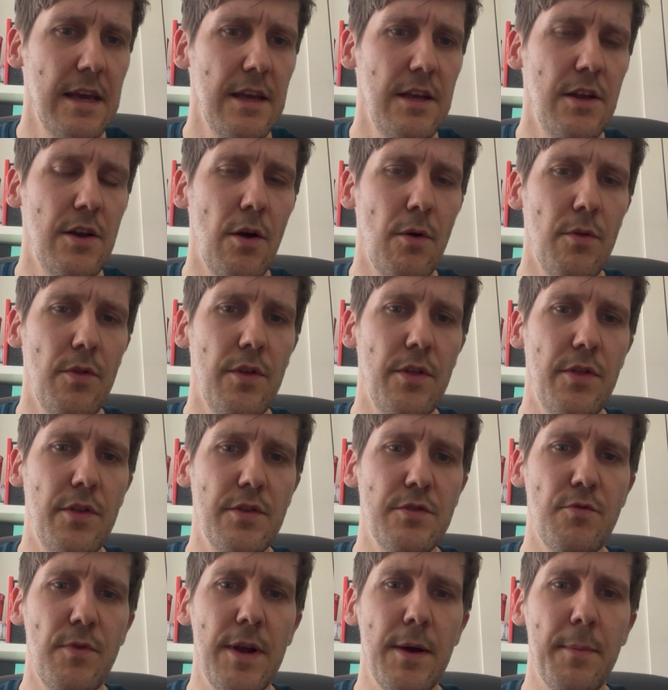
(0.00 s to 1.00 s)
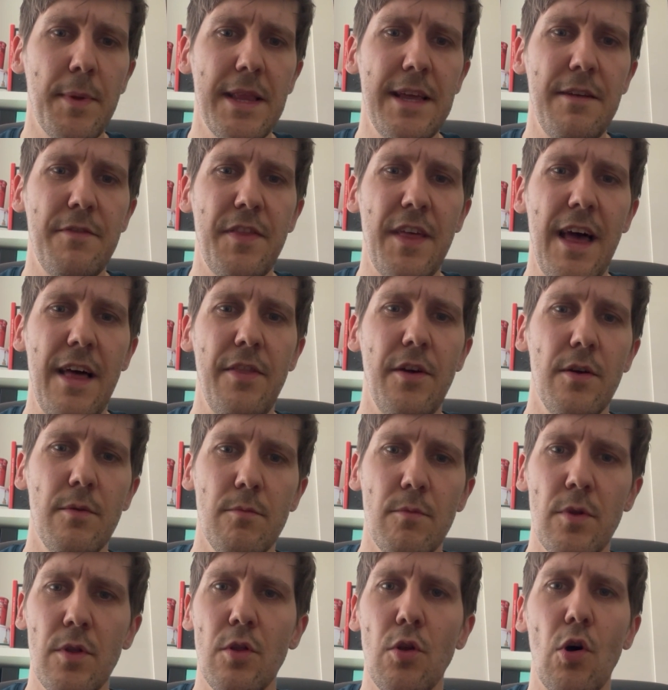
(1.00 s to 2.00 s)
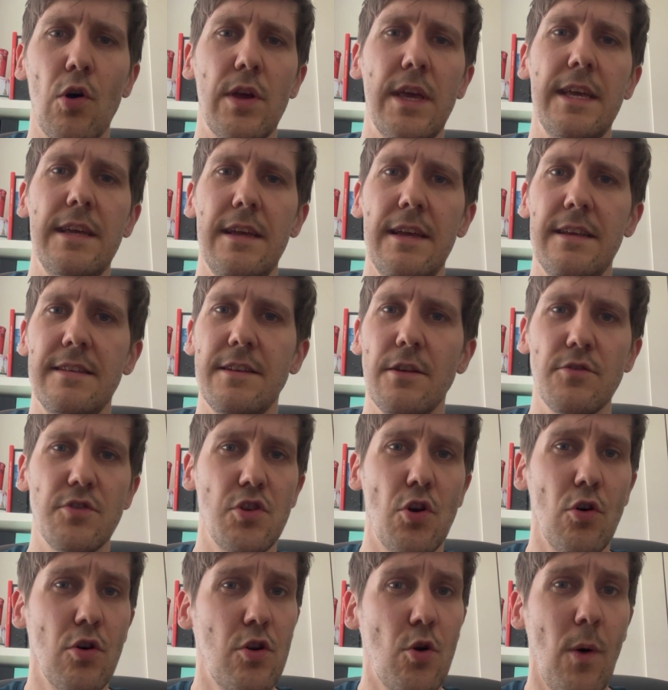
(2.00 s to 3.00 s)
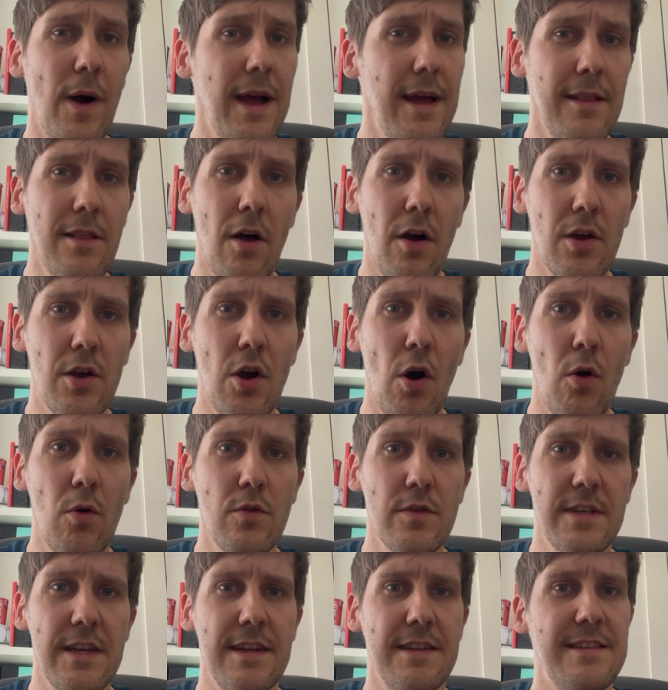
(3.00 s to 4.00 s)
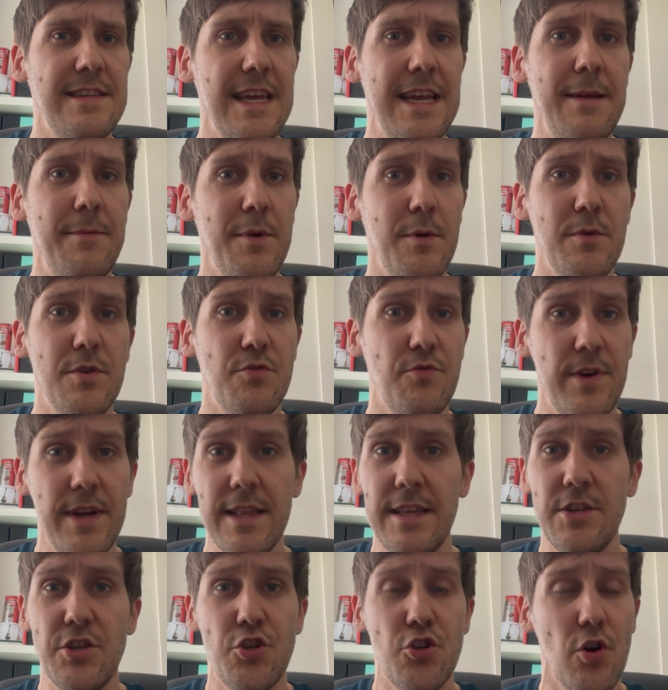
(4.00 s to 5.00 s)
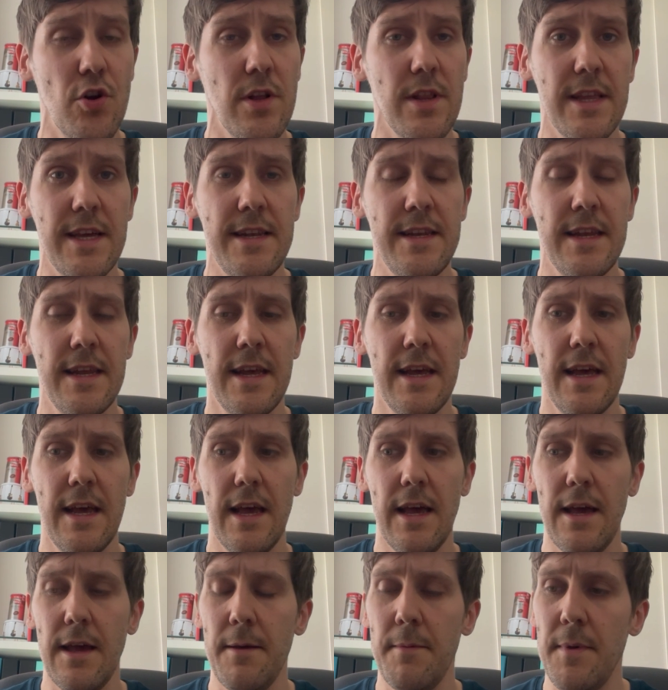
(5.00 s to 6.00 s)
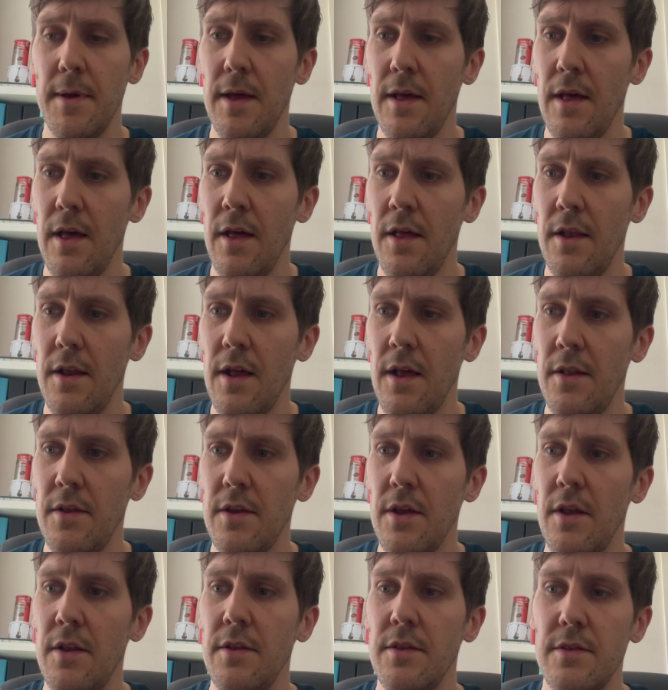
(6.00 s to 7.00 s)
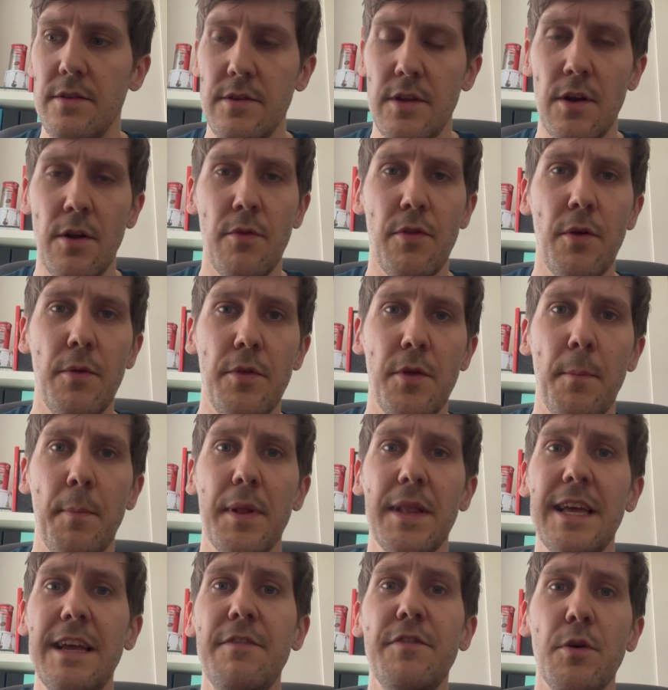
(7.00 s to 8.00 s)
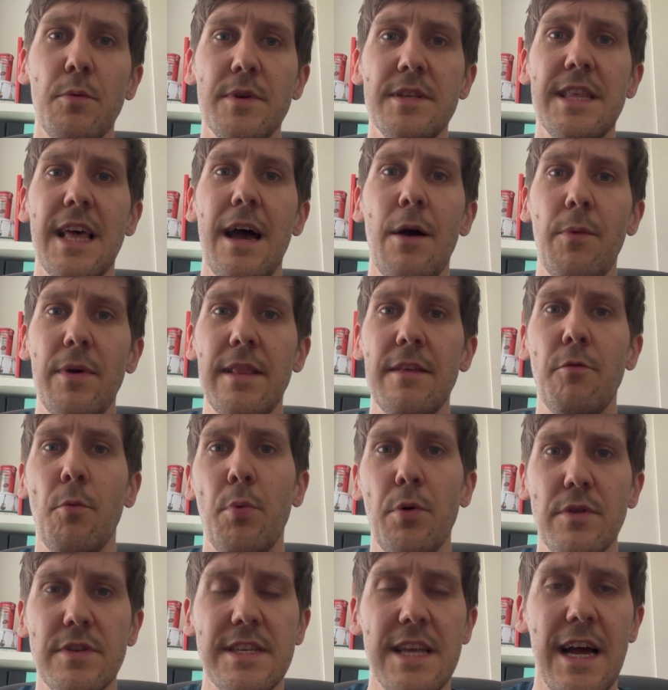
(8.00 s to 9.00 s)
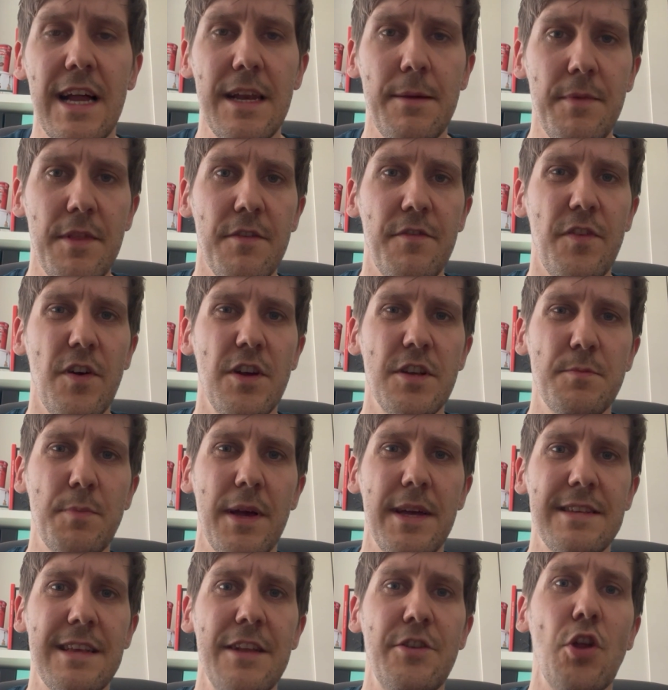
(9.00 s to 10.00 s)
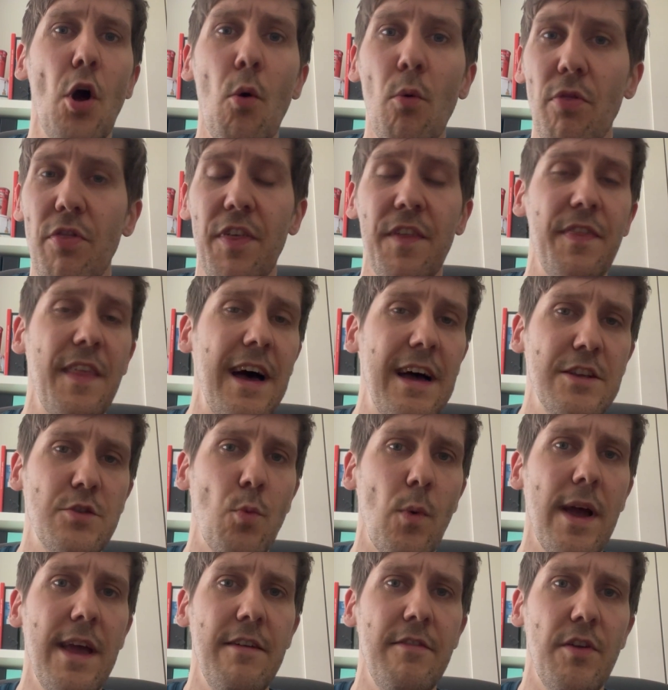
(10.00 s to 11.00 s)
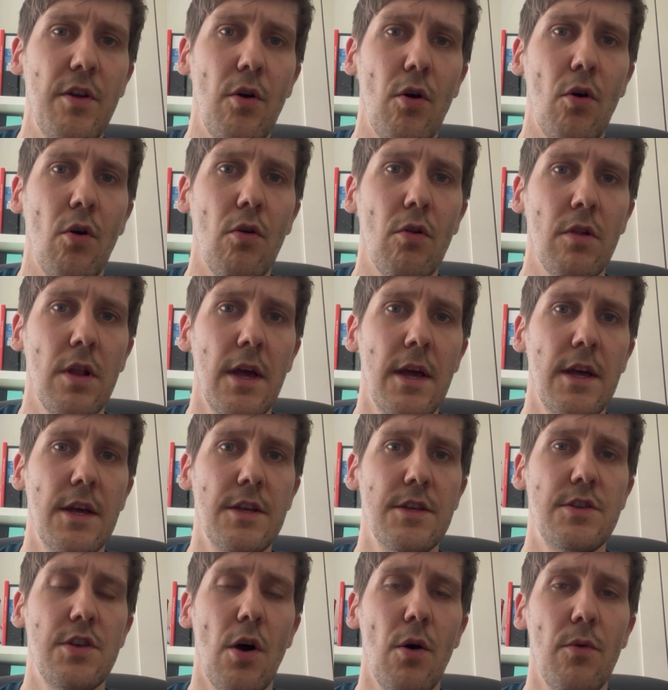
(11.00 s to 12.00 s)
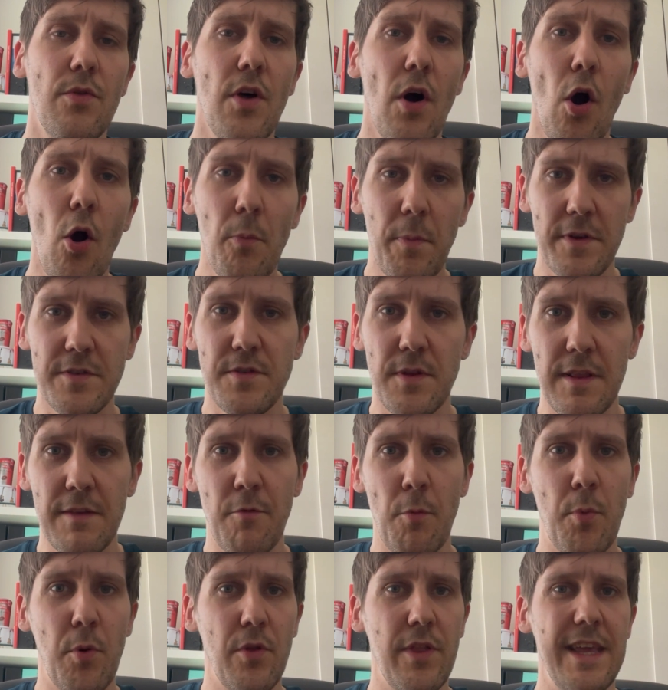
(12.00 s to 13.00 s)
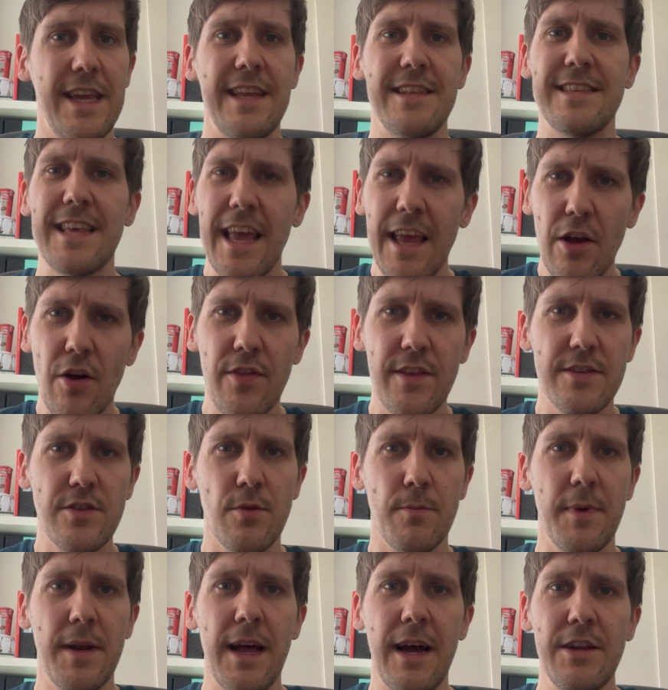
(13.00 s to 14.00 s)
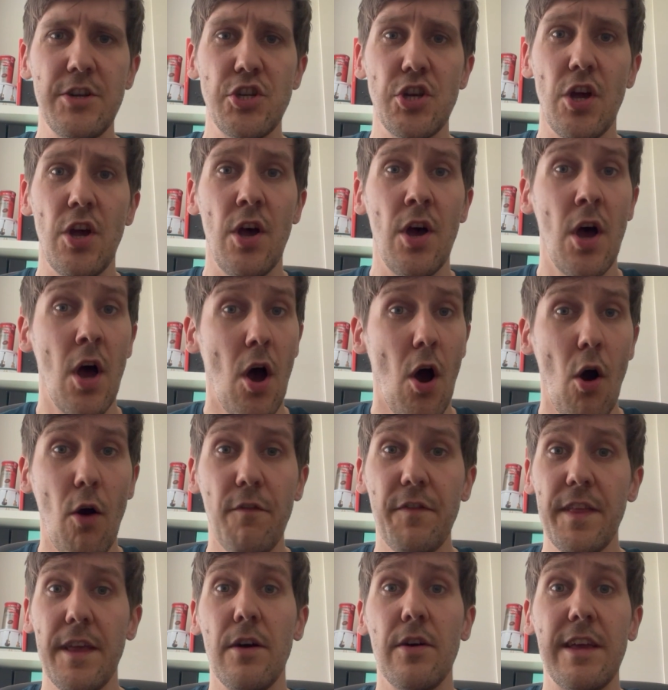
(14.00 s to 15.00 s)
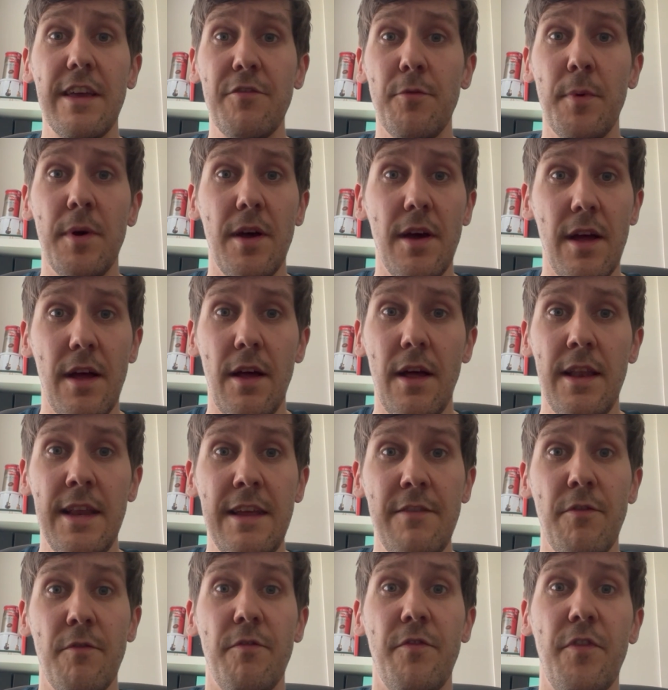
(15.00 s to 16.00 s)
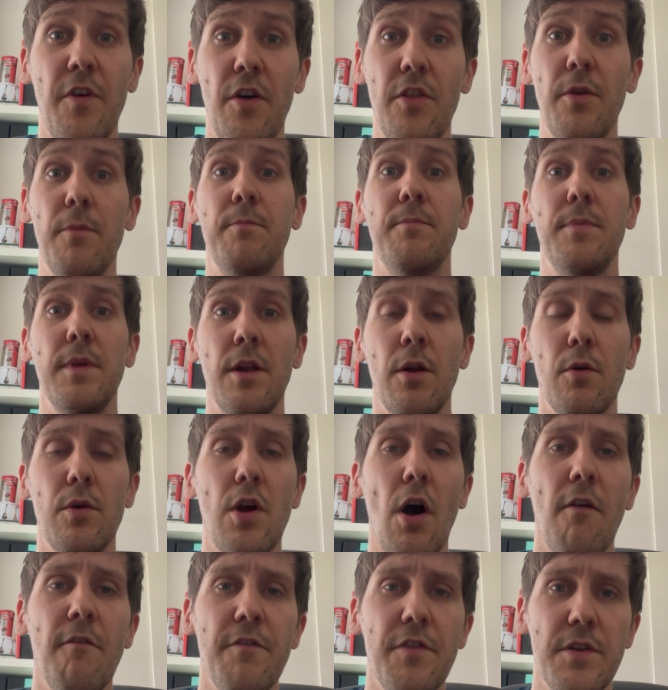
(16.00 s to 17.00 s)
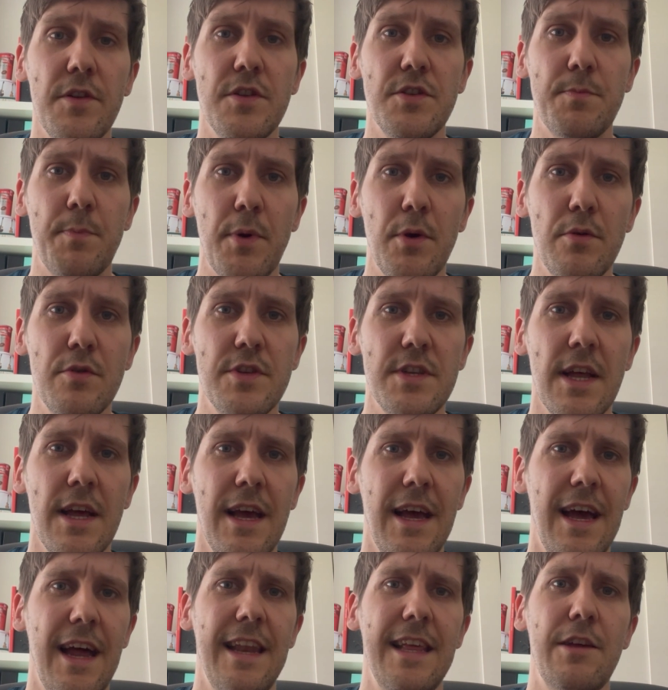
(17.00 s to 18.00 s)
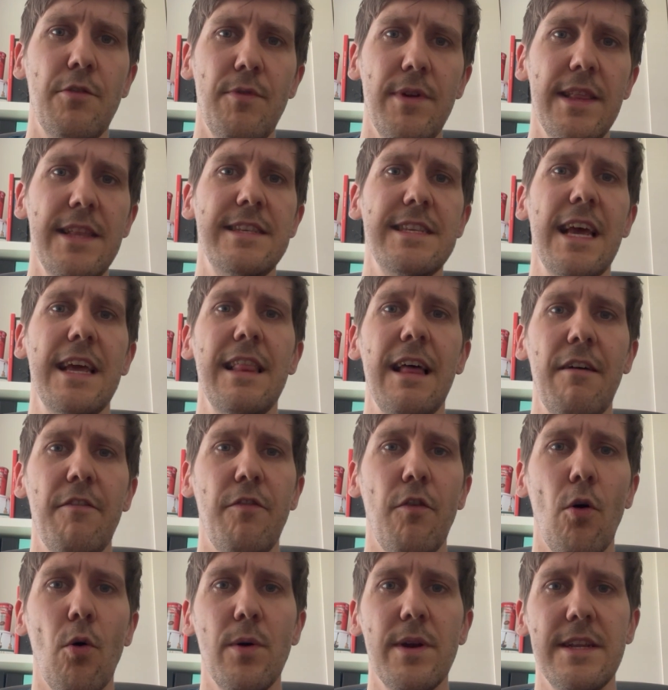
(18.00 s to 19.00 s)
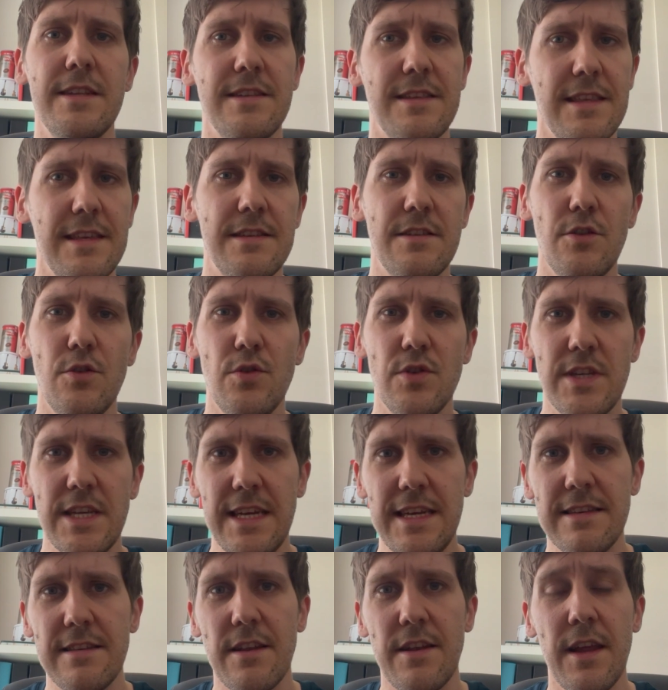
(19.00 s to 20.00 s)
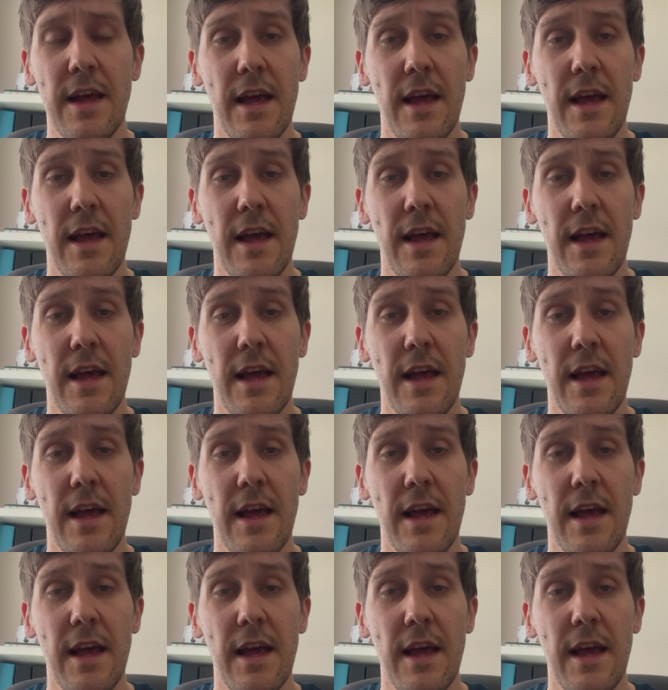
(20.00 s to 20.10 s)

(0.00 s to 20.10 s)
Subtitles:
there's real belief there that, well, look, he still scored quite a lot of goals in a team that was really struggling. and you know, the belief that was there when Liverpool signed him in the first place, I don't think that has wavered at all. So the hope is from Liverpool that he can take on this number 9 shirt. Hopefully it'll give him an even further, you know, confidence boost, and he can really take that forward into this new season